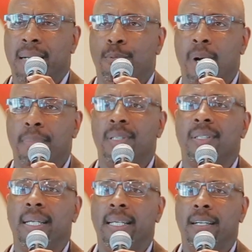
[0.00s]
and
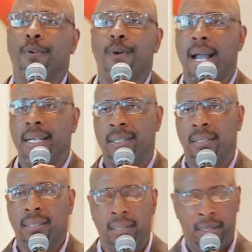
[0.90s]
representing
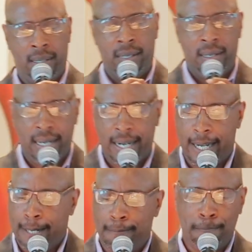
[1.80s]
Christ.
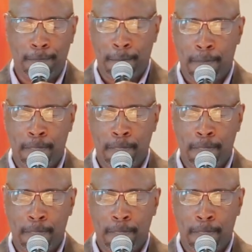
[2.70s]
Um,